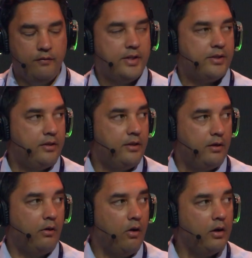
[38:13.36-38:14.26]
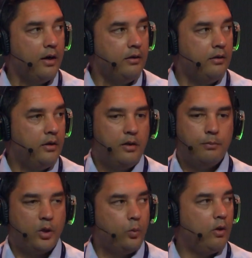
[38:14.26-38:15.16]
invested in the long run,
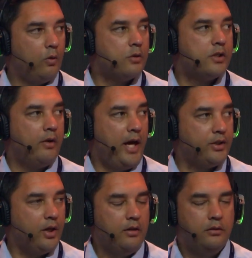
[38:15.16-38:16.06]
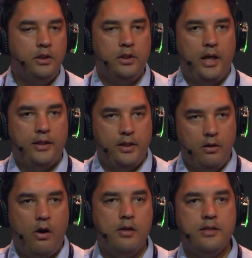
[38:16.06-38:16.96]
but we are also agile. And
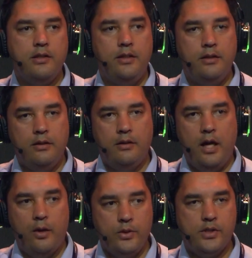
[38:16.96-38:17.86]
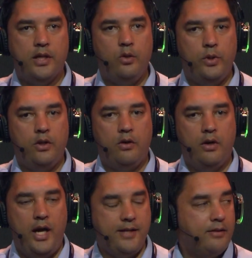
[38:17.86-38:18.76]
then lastly, I would say we are
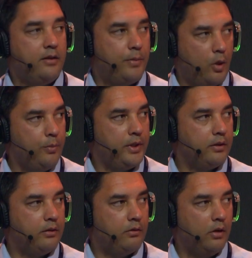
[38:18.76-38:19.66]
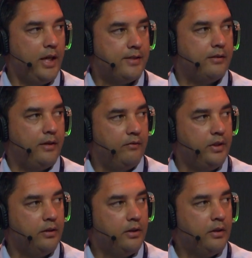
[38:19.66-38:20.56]
asset appropriate, not asset
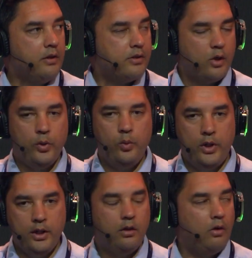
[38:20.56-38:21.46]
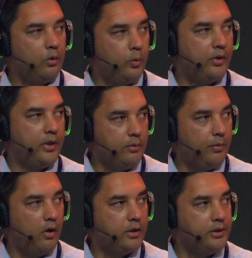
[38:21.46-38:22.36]
heavy. So we work a lot with third
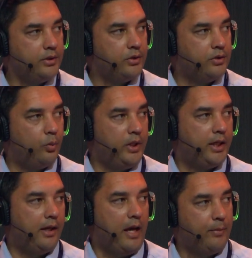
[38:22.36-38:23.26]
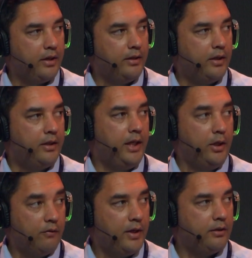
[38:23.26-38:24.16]
parties. We collaborate and
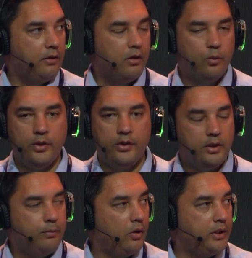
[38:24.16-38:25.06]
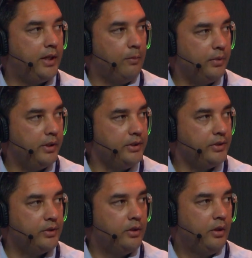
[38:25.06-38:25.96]
innovate a lot with third party
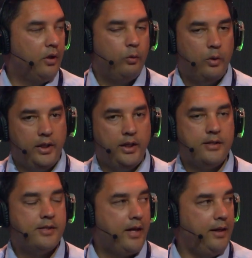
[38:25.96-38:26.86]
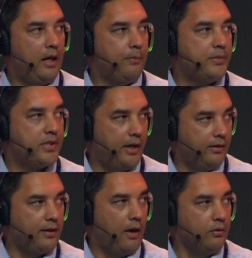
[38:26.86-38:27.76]
companies where we can scale up,
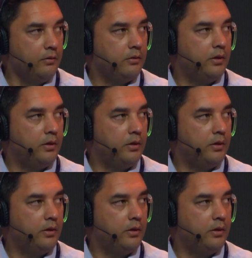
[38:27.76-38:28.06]
scale down,